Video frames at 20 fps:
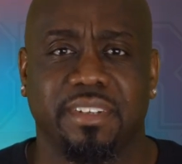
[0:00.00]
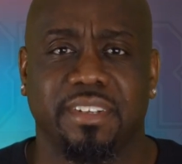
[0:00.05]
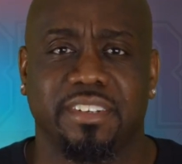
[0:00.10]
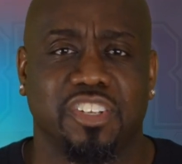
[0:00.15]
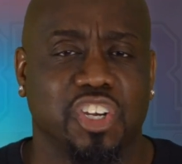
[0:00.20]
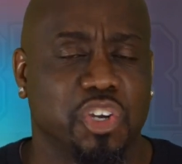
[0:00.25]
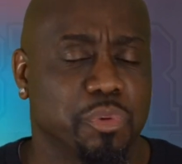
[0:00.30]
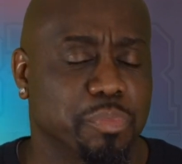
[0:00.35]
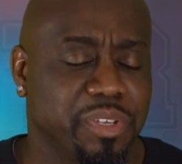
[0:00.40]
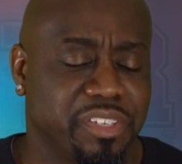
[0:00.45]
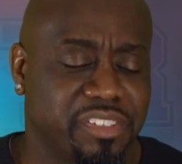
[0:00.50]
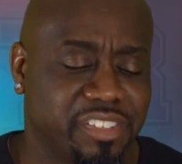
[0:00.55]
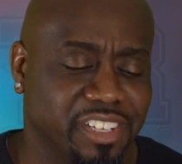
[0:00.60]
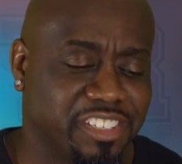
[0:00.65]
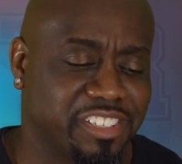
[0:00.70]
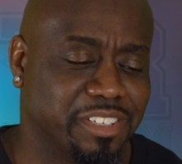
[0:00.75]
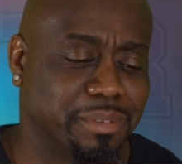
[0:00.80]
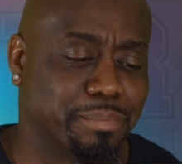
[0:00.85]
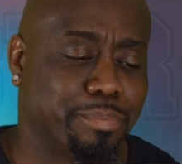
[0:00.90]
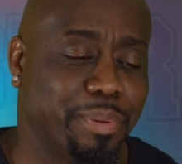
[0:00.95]
Don't be
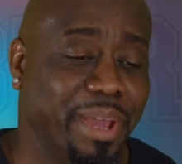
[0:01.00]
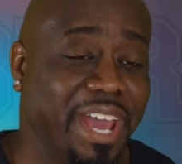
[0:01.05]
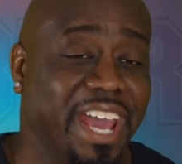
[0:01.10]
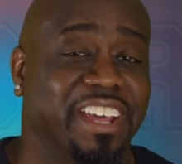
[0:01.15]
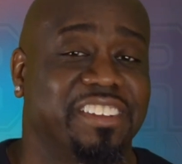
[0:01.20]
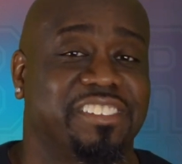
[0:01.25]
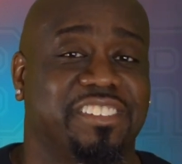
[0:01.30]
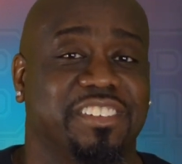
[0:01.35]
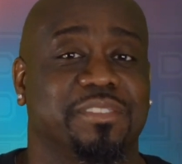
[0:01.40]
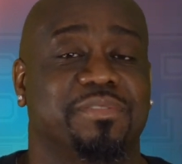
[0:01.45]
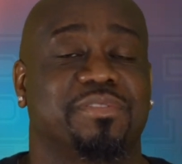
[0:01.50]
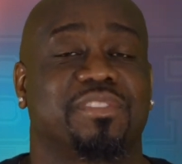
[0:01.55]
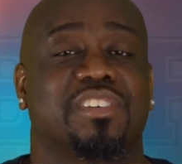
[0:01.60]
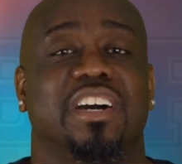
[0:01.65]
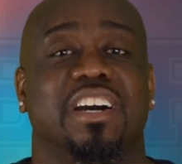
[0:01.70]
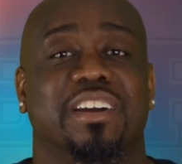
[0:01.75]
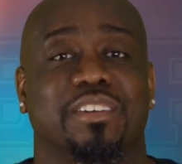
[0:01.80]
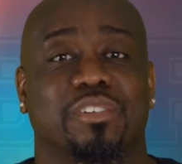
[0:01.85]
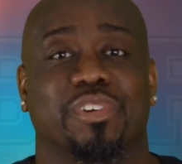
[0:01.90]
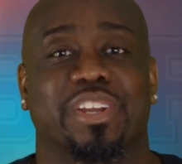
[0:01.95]
such a passive
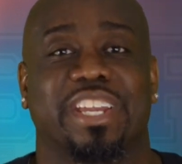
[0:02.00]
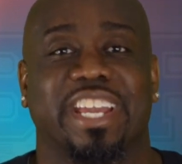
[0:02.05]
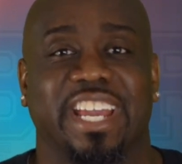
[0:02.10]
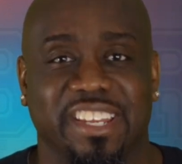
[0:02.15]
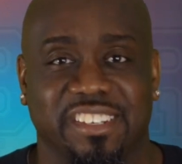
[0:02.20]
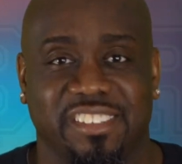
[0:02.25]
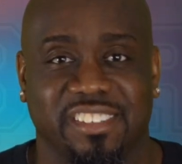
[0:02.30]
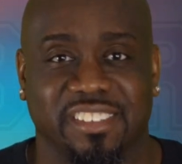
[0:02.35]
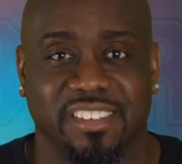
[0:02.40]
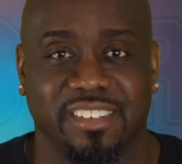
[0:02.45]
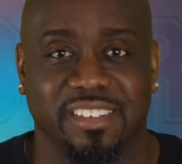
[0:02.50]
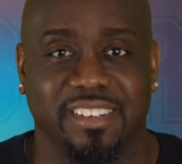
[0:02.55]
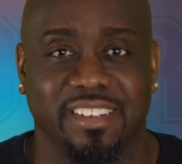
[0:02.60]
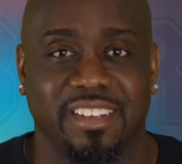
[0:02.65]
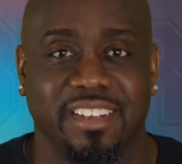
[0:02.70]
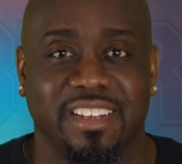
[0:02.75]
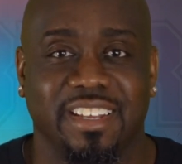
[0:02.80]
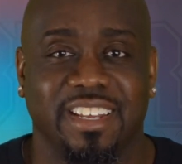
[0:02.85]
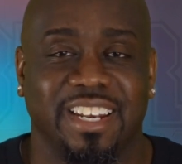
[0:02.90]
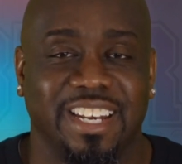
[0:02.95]
congregation.
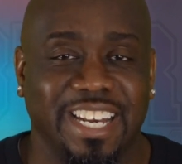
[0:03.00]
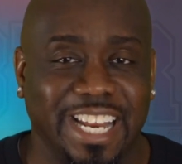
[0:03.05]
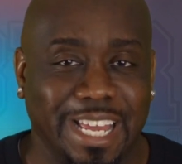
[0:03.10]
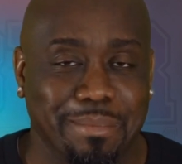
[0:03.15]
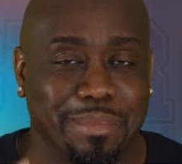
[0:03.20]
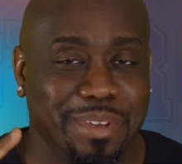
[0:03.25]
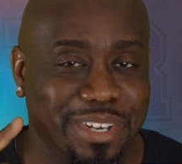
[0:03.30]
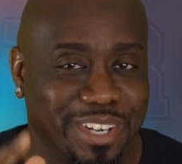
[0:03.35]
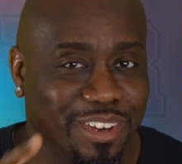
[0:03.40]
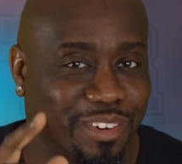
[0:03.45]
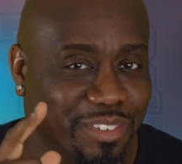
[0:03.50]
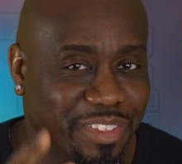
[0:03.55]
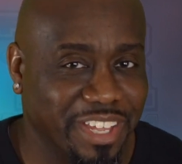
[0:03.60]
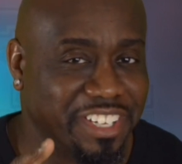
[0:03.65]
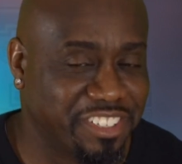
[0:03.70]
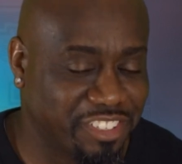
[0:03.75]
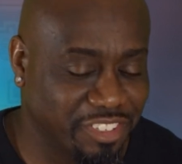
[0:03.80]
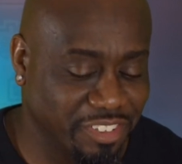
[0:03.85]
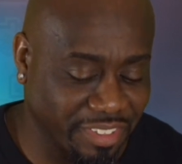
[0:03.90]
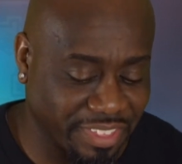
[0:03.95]
Let me know
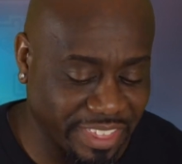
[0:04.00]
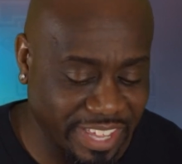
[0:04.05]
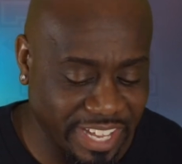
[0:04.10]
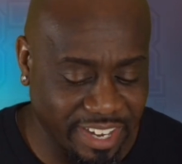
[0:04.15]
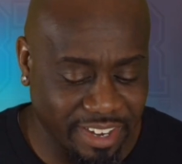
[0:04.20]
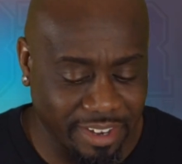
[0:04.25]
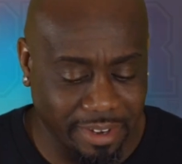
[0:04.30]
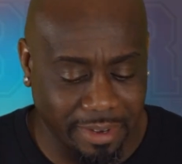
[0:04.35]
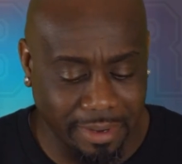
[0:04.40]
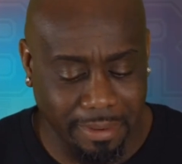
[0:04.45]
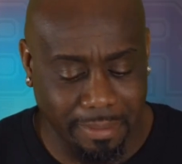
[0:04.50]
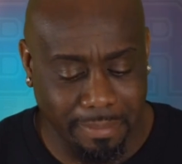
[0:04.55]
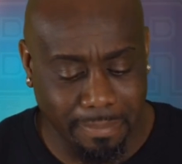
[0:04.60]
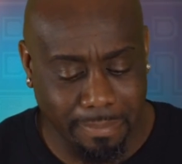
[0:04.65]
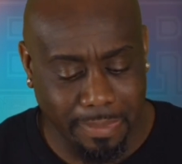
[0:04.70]
that you're there.